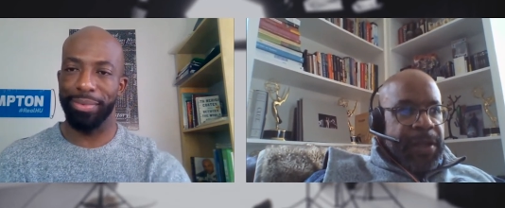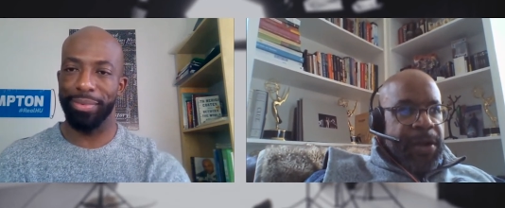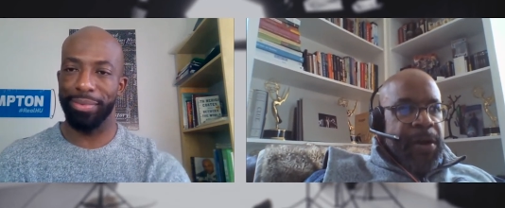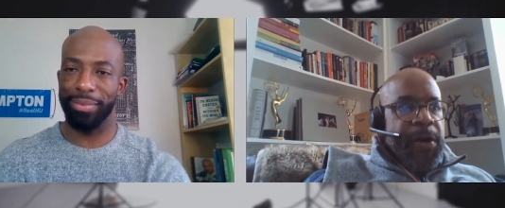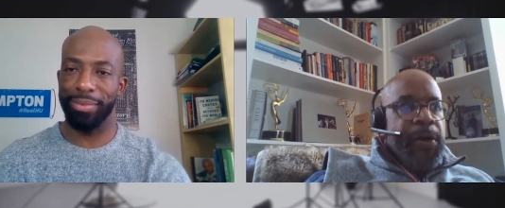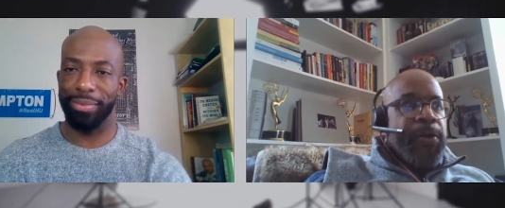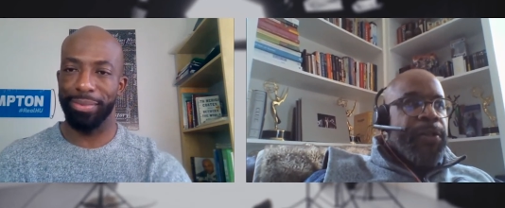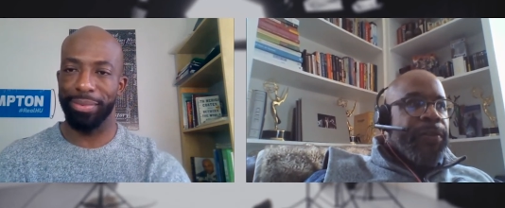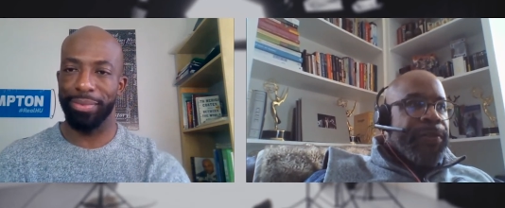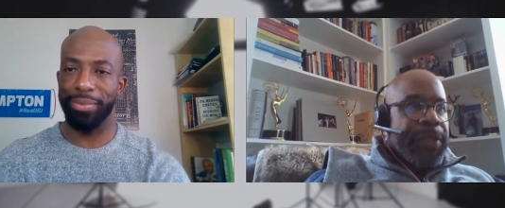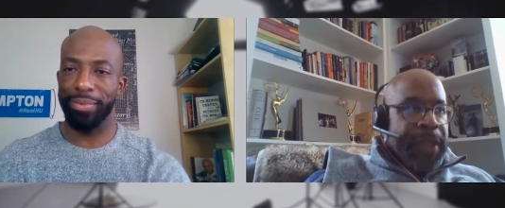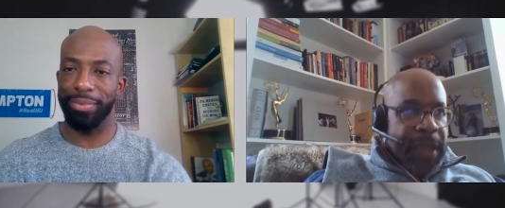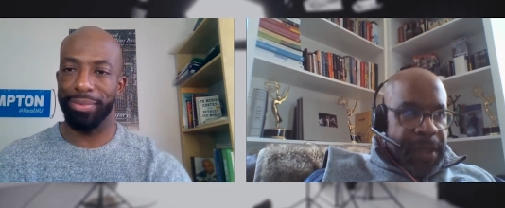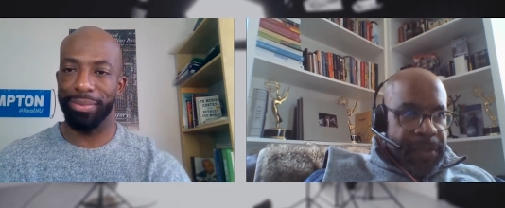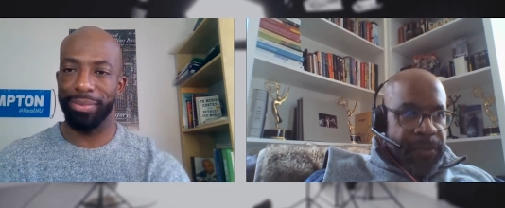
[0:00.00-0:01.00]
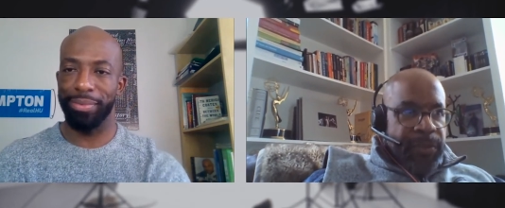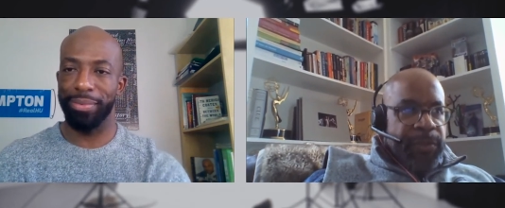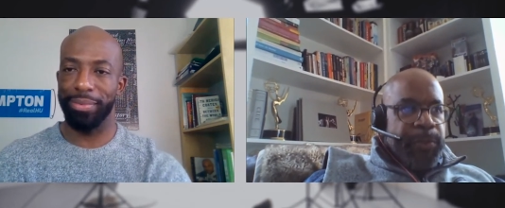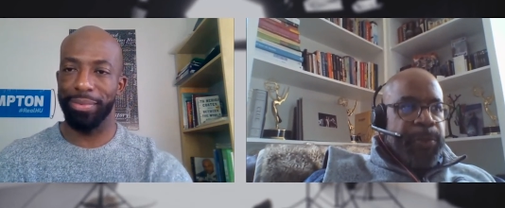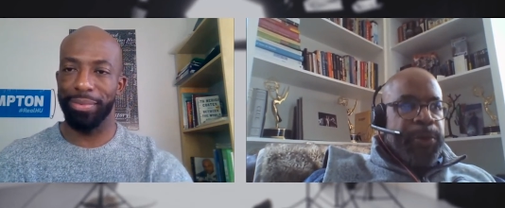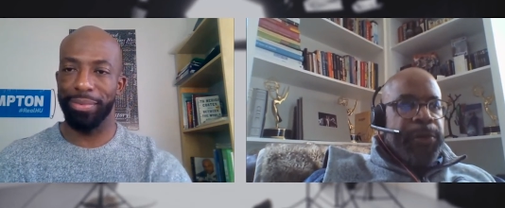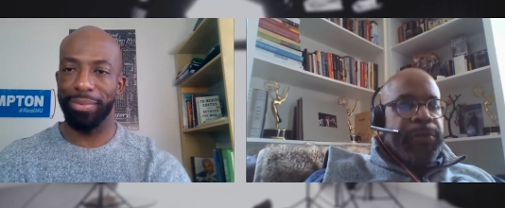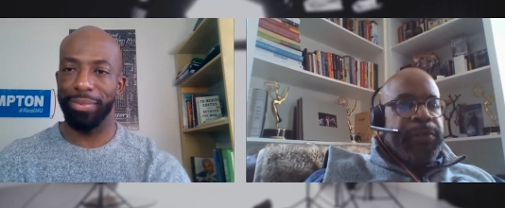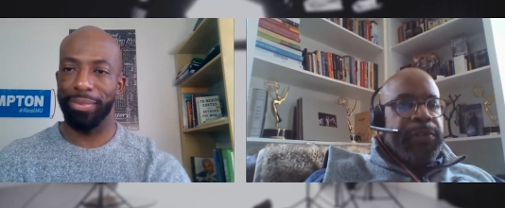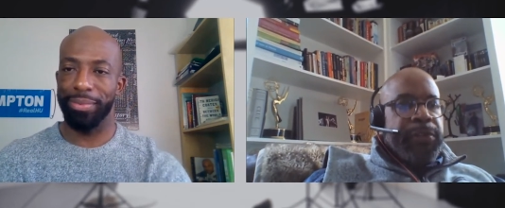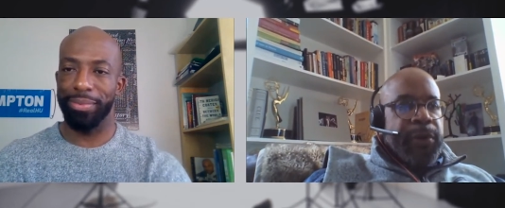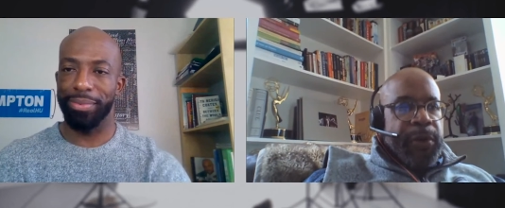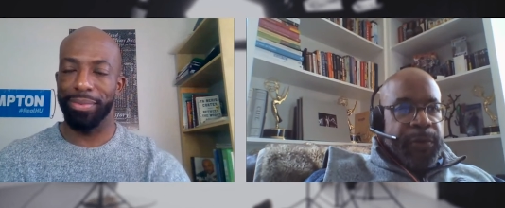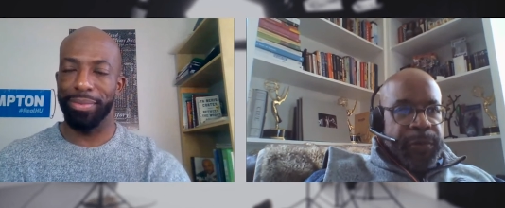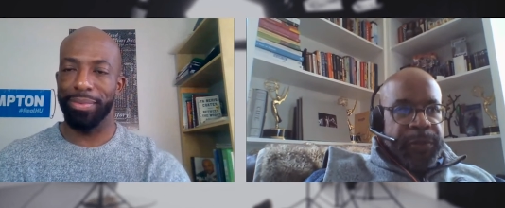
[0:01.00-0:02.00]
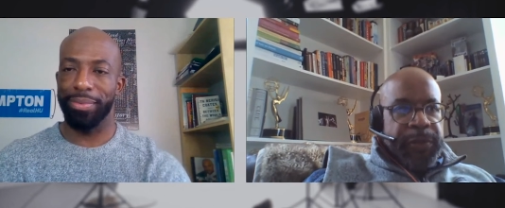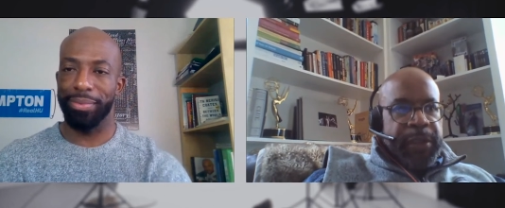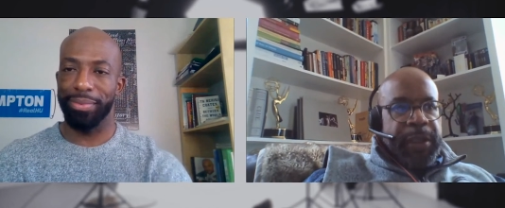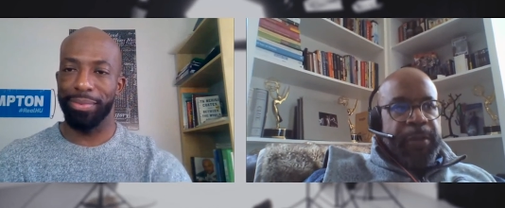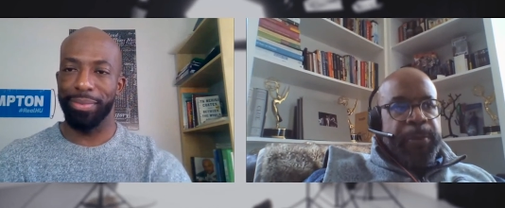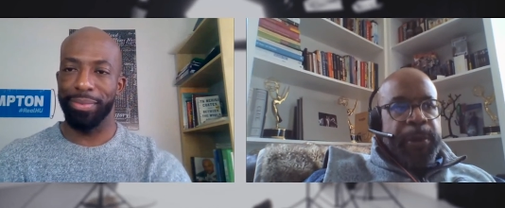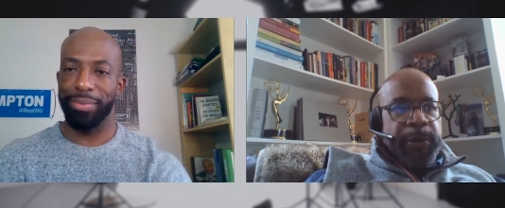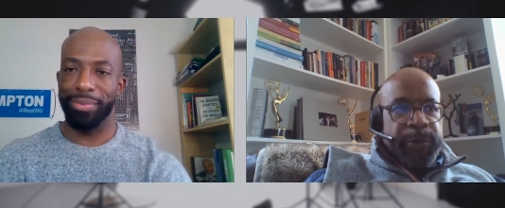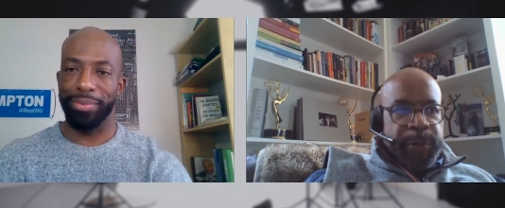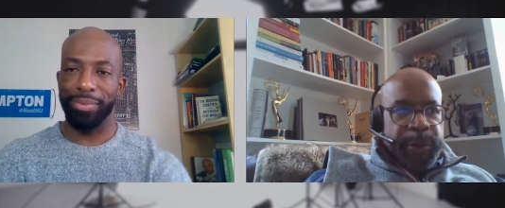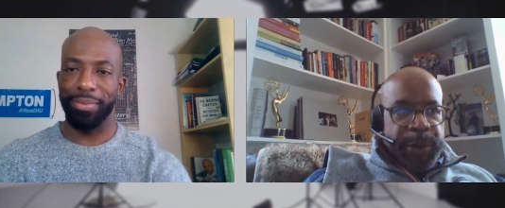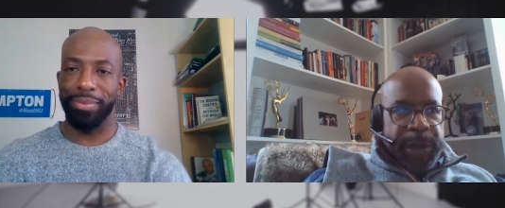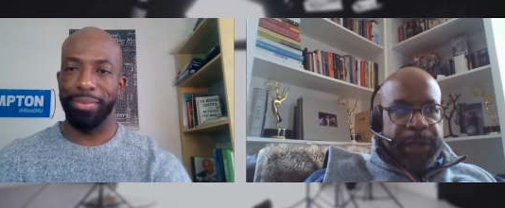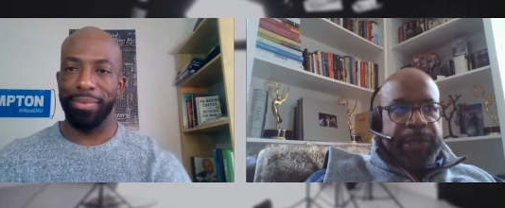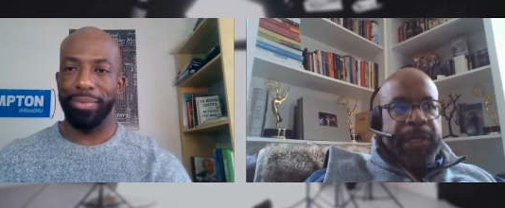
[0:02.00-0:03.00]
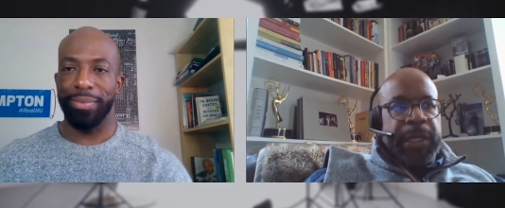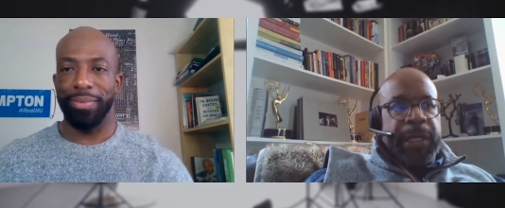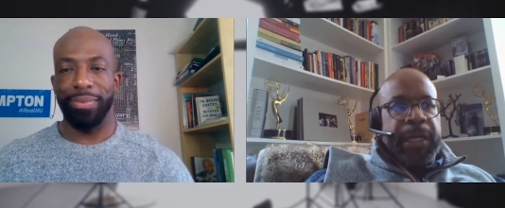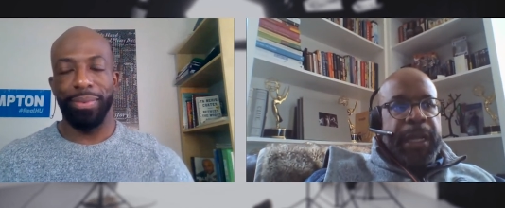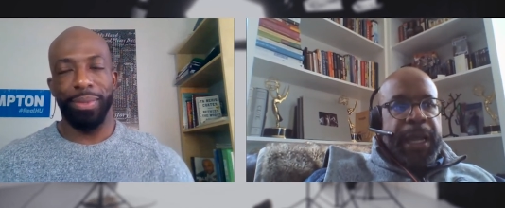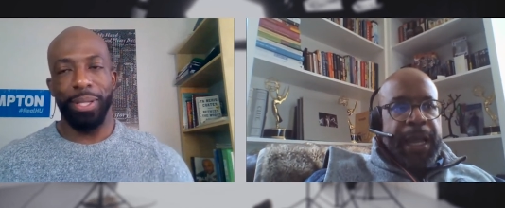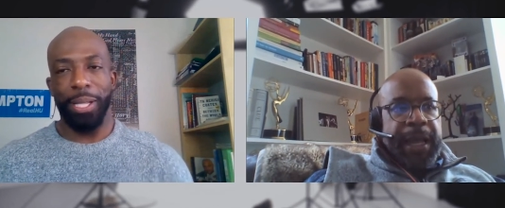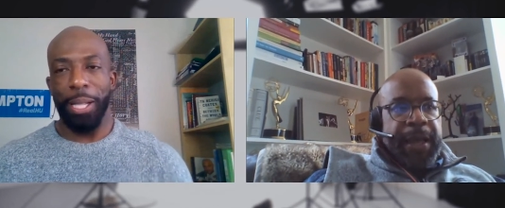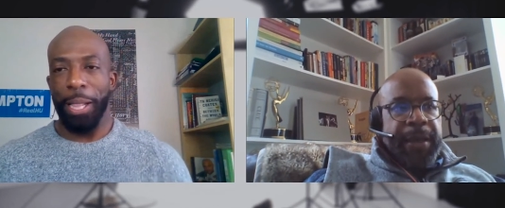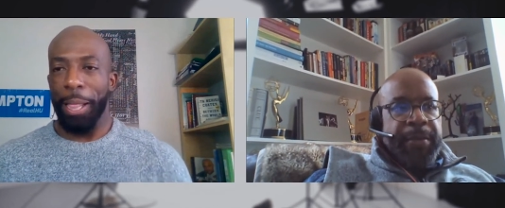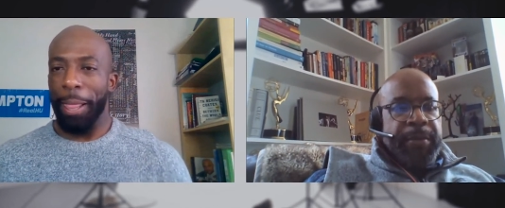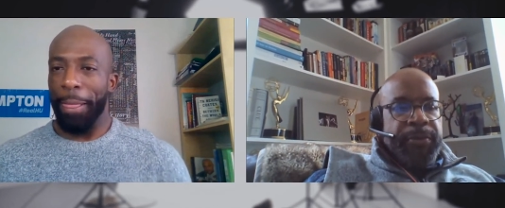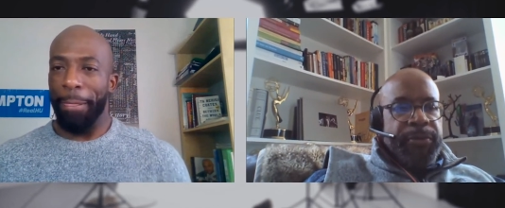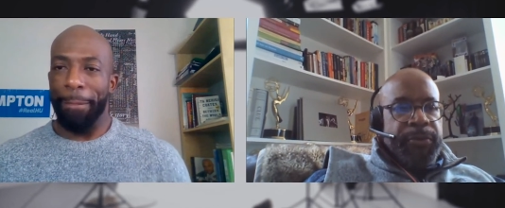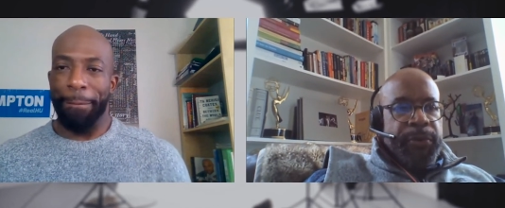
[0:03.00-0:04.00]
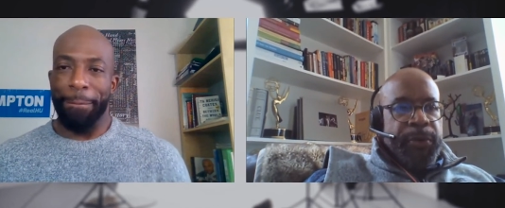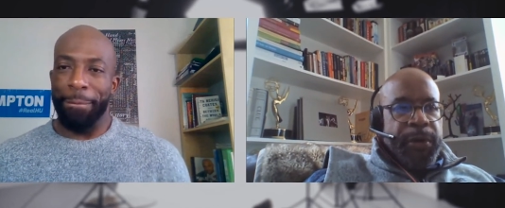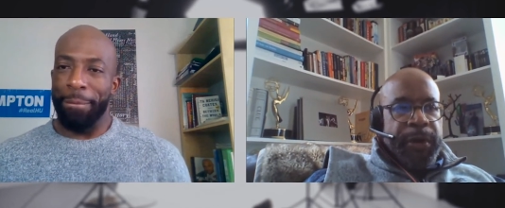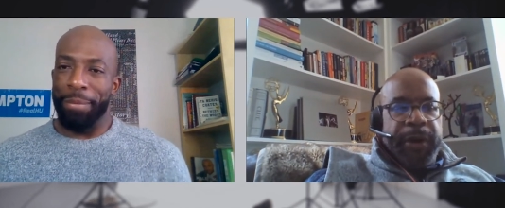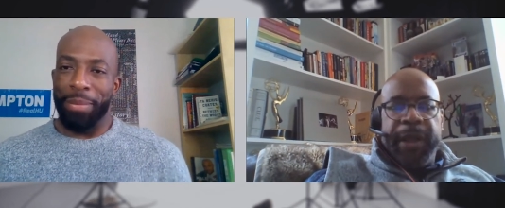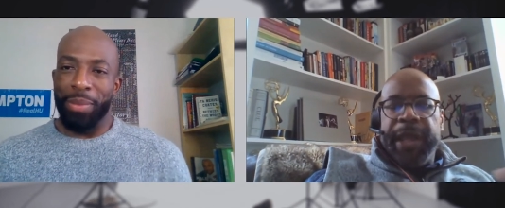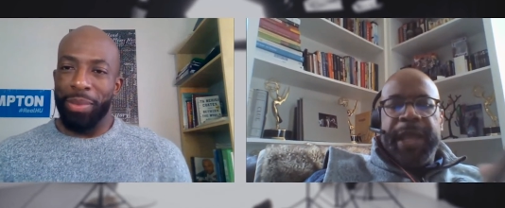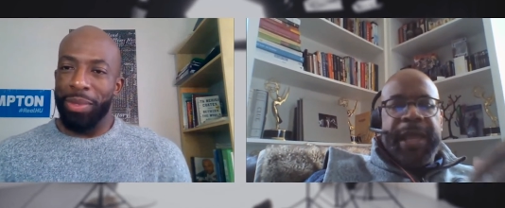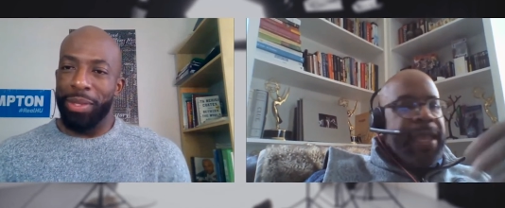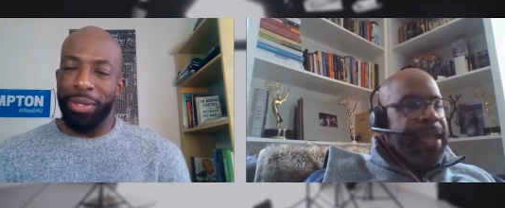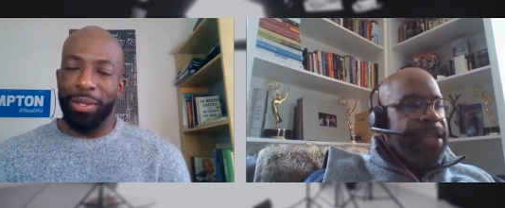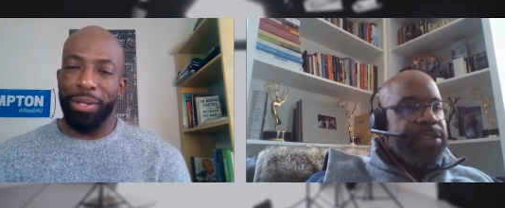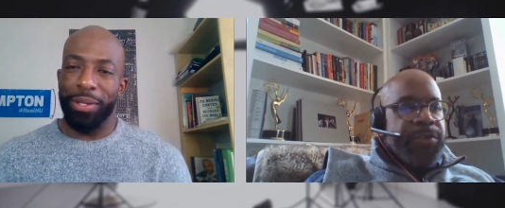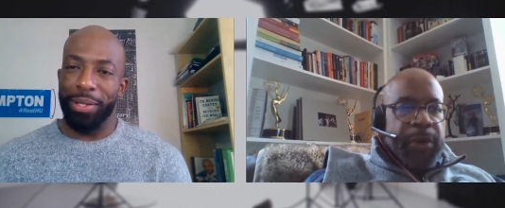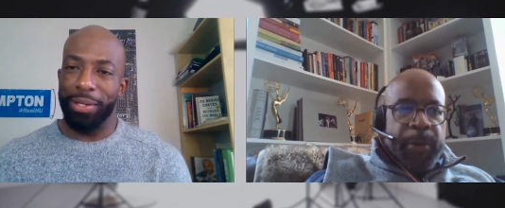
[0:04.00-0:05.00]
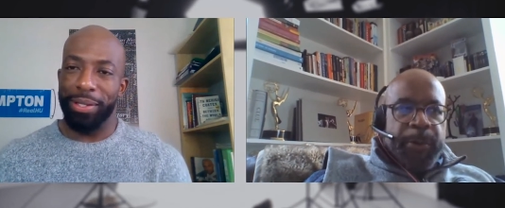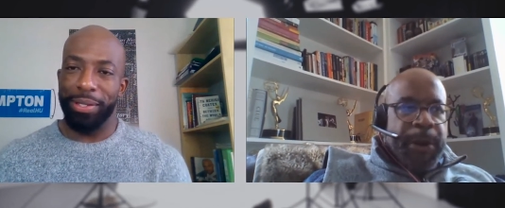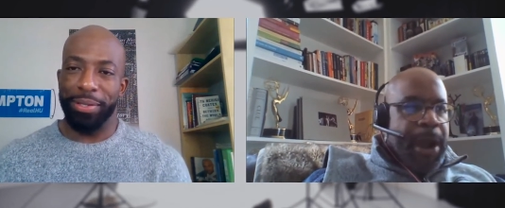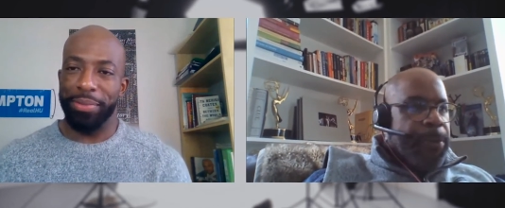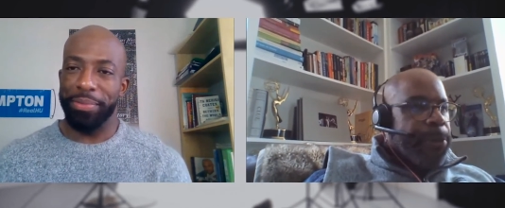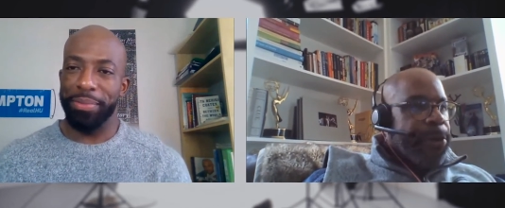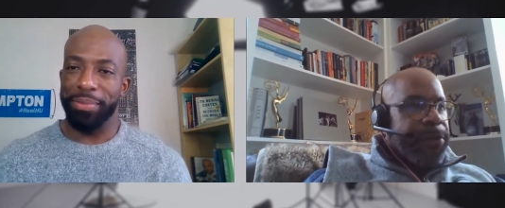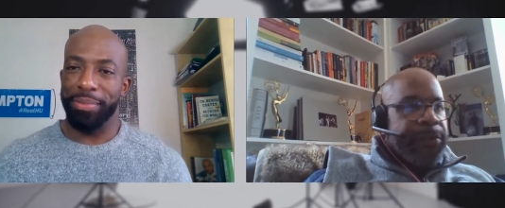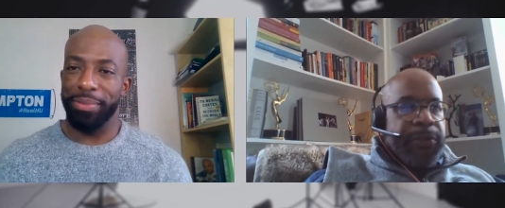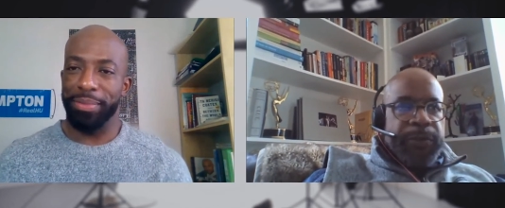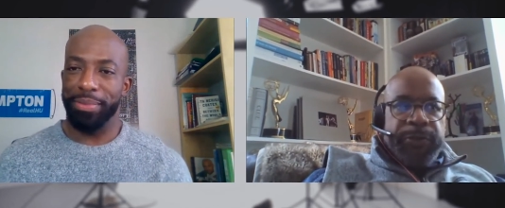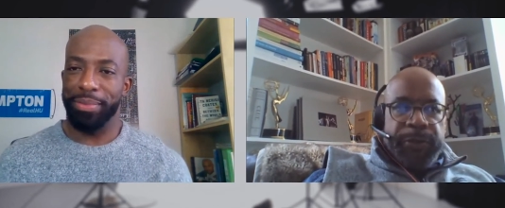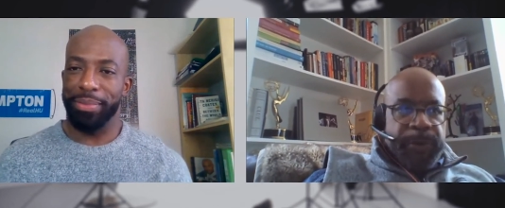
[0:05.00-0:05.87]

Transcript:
Speaker 1: all of the other sports to oversee post production um, for each of our properties. So